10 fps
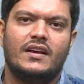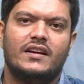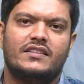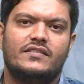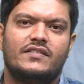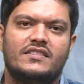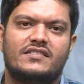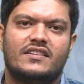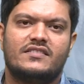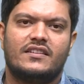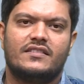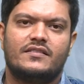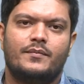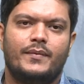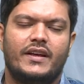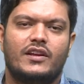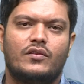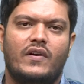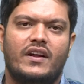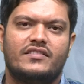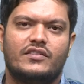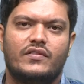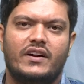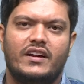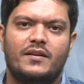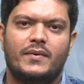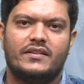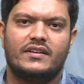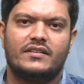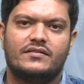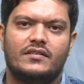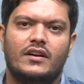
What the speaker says: civil structures may require security measures